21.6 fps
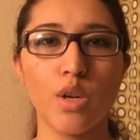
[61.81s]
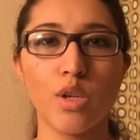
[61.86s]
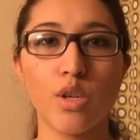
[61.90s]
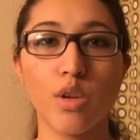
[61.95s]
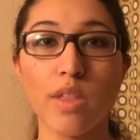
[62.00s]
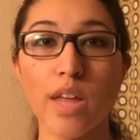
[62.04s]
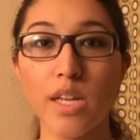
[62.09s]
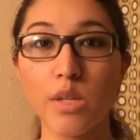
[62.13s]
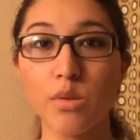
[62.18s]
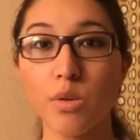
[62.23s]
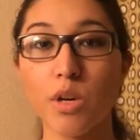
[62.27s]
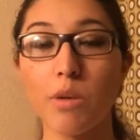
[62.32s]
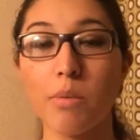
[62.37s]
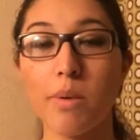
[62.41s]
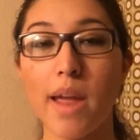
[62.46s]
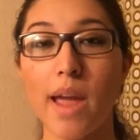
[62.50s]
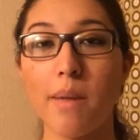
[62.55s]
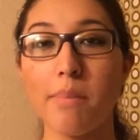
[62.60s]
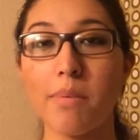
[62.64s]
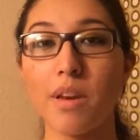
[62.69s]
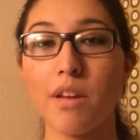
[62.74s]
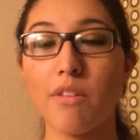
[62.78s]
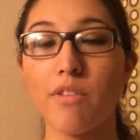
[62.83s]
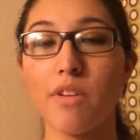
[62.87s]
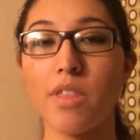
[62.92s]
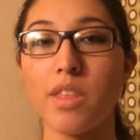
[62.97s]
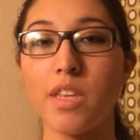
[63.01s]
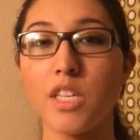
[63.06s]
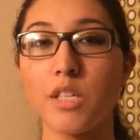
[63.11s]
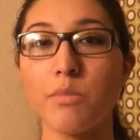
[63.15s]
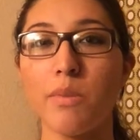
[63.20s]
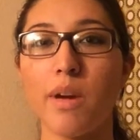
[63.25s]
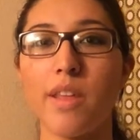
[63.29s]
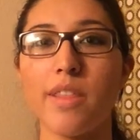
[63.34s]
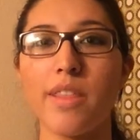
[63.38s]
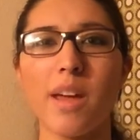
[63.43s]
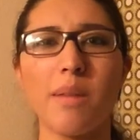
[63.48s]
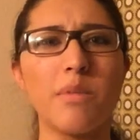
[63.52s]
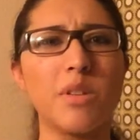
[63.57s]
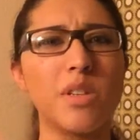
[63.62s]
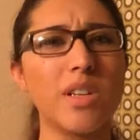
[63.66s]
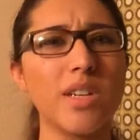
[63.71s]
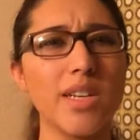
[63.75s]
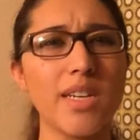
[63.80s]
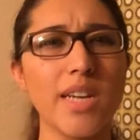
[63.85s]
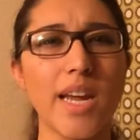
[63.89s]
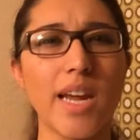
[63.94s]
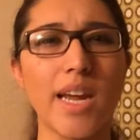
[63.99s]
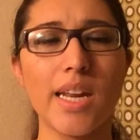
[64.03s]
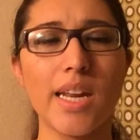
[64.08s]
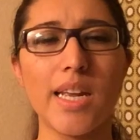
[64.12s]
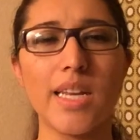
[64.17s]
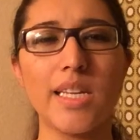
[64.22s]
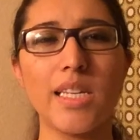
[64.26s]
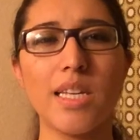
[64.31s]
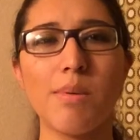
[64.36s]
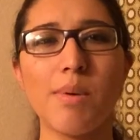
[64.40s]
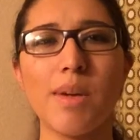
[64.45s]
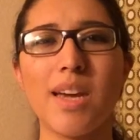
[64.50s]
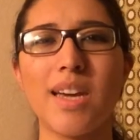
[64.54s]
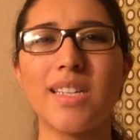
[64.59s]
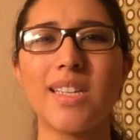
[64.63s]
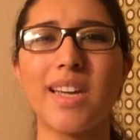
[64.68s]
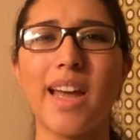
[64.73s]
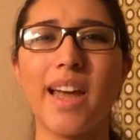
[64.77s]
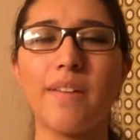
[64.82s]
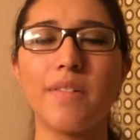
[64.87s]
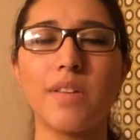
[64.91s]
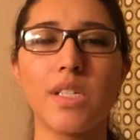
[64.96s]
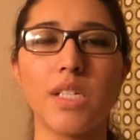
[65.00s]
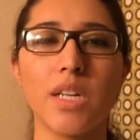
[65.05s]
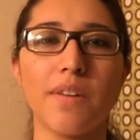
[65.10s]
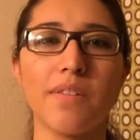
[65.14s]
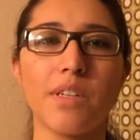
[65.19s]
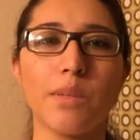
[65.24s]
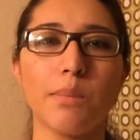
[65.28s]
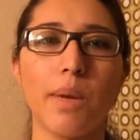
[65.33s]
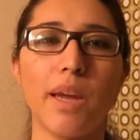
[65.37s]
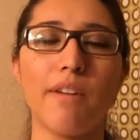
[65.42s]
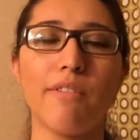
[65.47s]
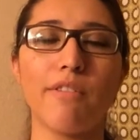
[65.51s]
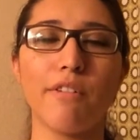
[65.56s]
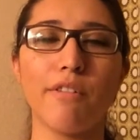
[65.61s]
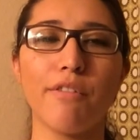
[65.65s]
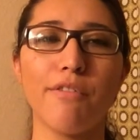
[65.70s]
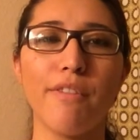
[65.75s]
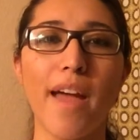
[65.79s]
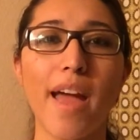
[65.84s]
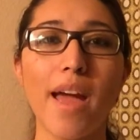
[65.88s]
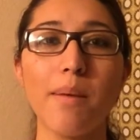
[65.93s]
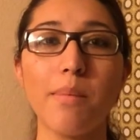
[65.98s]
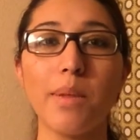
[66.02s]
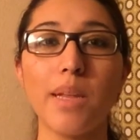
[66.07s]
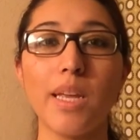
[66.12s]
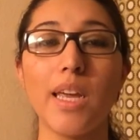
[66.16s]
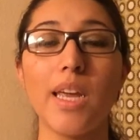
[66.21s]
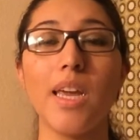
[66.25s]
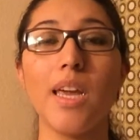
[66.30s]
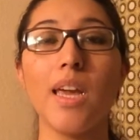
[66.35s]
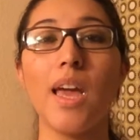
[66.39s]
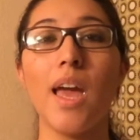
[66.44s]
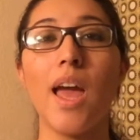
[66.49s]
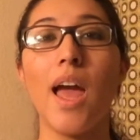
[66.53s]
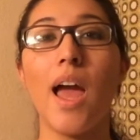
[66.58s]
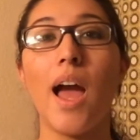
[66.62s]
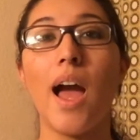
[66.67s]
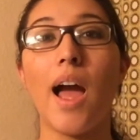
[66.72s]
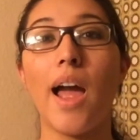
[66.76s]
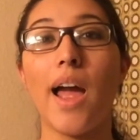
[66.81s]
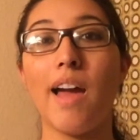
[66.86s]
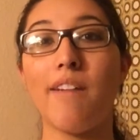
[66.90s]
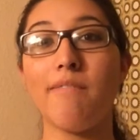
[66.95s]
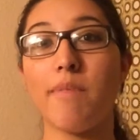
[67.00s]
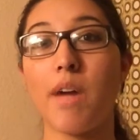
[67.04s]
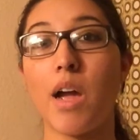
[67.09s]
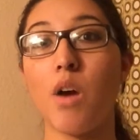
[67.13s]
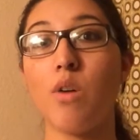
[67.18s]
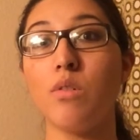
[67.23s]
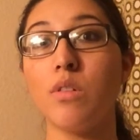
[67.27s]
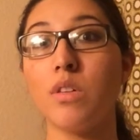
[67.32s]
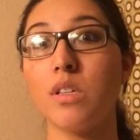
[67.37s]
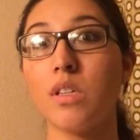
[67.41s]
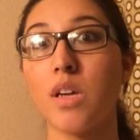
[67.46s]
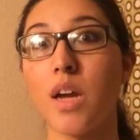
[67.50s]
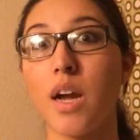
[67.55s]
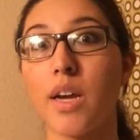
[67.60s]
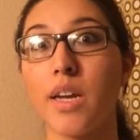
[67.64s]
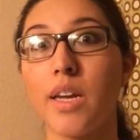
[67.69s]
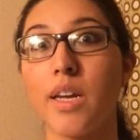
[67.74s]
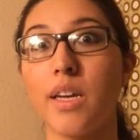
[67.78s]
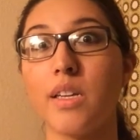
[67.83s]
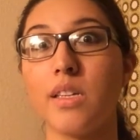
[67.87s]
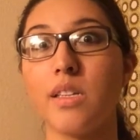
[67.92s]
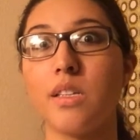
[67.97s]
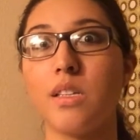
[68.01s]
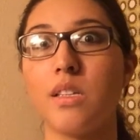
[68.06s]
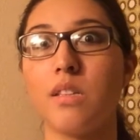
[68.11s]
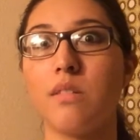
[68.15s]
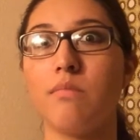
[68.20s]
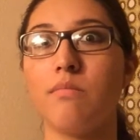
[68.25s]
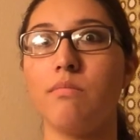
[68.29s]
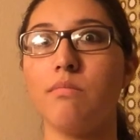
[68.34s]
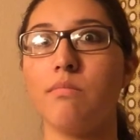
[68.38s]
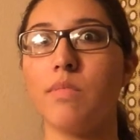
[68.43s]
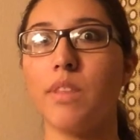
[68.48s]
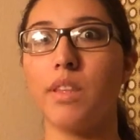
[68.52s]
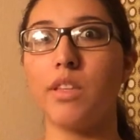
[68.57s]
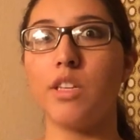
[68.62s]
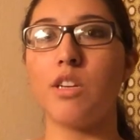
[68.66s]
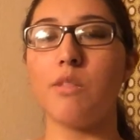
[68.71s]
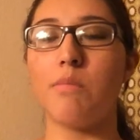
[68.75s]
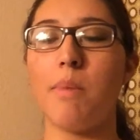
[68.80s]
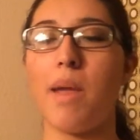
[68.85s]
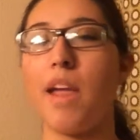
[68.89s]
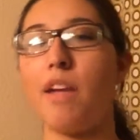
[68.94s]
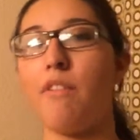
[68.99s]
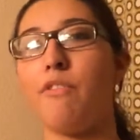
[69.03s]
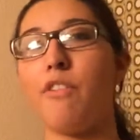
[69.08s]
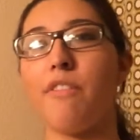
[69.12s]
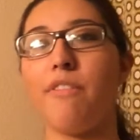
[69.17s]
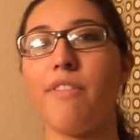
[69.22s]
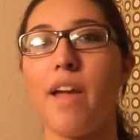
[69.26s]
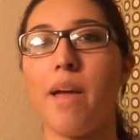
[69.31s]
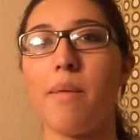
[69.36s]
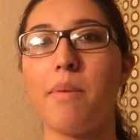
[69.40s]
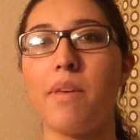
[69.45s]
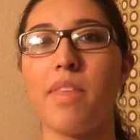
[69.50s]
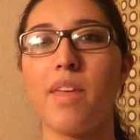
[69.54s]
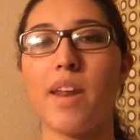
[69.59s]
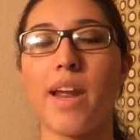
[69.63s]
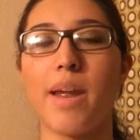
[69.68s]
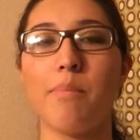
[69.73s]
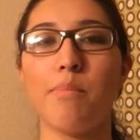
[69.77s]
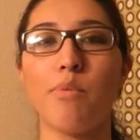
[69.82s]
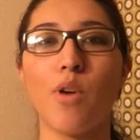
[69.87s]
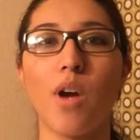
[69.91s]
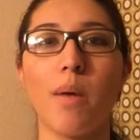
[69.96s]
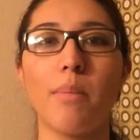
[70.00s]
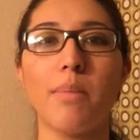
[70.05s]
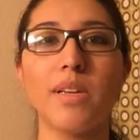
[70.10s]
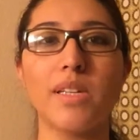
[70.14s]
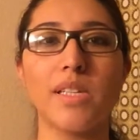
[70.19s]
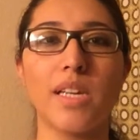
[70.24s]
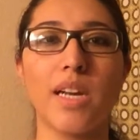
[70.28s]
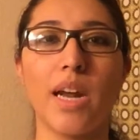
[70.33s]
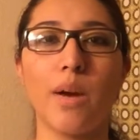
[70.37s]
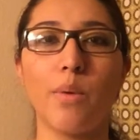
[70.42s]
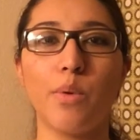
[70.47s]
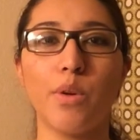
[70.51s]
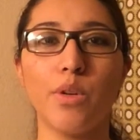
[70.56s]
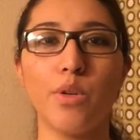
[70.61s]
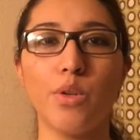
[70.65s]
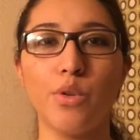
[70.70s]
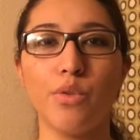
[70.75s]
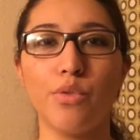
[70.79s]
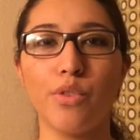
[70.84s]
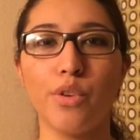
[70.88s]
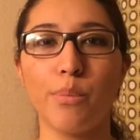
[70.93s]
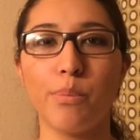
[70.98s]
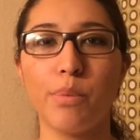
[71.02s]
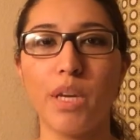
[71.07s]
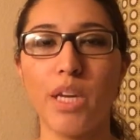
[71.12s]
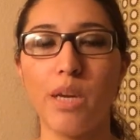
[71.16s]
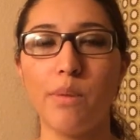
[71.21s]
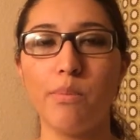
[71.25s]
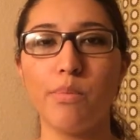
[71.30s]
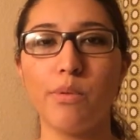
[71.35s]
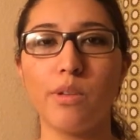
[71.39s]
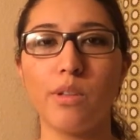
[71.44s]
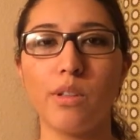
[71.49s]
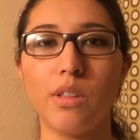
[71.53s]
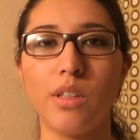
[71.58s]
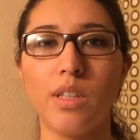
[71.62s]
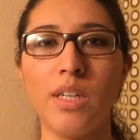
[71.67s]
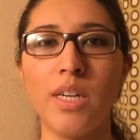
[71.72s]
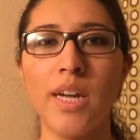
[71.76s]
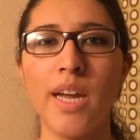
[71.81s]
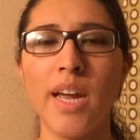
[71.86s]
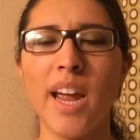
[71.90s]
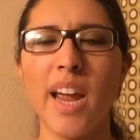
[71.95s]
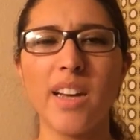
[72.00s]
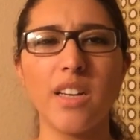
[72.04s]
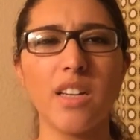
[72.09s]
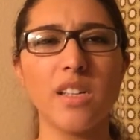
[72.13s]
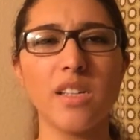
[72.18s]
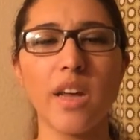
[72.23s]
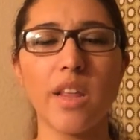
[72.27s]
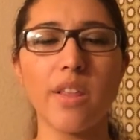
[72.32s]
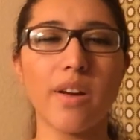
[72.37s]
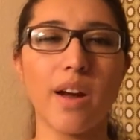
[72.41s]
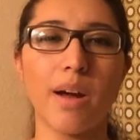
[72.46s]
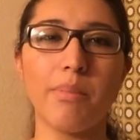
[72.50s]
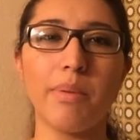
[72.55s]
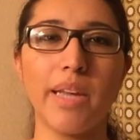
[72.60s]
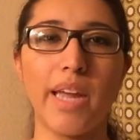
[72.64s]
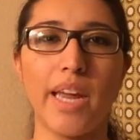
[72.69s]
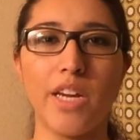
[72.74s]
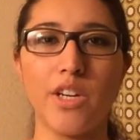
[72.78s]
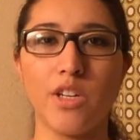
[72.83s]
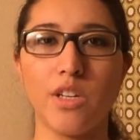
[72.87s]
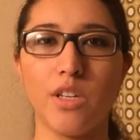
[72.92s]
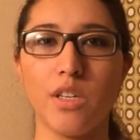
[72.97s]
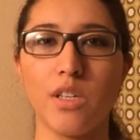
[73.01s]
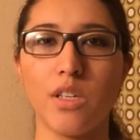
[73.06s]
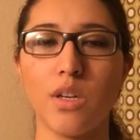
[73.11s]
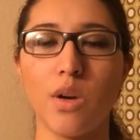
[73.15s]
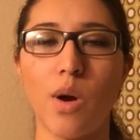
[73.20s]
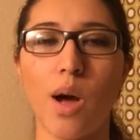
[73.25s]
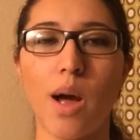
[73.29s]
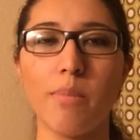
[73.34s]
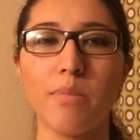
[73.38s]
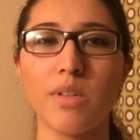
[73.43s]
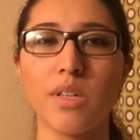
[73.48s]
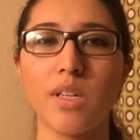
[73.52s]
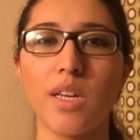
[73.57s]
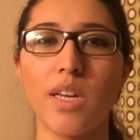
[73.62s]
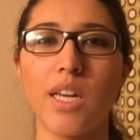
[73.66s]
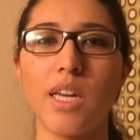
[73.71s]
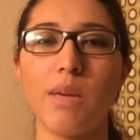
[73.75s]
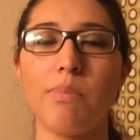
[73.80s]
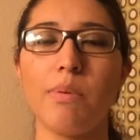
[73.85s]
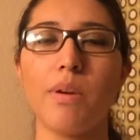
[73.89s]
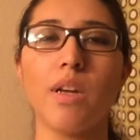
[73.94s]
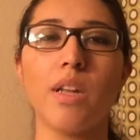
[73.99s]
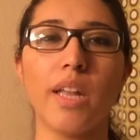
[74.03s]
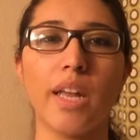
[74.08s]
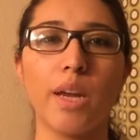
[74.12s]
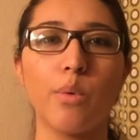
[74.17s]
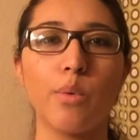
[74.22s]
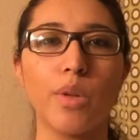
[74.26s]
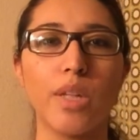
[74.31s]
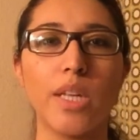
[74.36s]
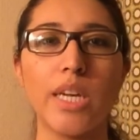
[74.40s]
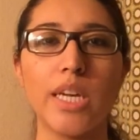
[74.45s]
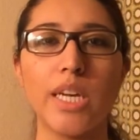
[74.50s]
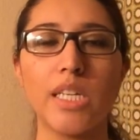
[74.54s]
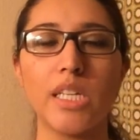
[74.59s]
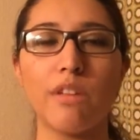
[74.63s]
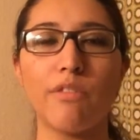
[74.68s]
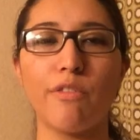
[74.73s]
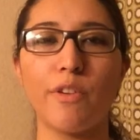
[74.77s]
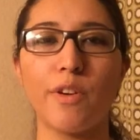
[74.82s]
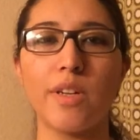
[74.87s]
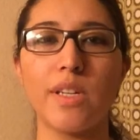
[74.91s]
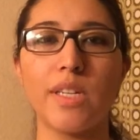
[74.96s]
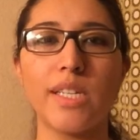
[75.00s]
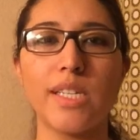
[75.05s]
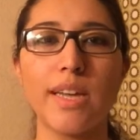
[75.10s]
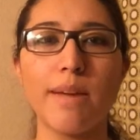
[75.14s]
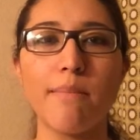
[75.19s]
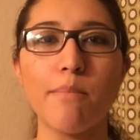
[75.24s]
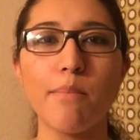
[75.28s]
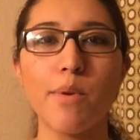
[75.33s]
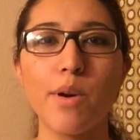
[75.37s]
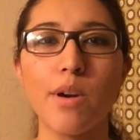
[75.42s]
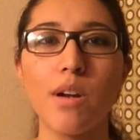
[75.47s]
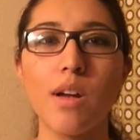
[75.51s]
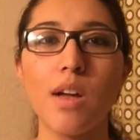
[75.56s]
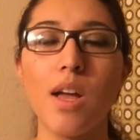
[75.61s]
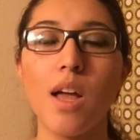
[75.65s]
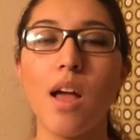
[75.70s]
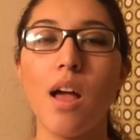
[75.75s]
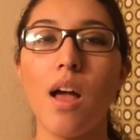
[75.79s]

So that's going to be happening for this month. I'm just going to easy because I have stuff to make for family. I have my own stockings to make for family that I promised that I would do for people and just other obligations. So I'm just going to keep it like really easy for December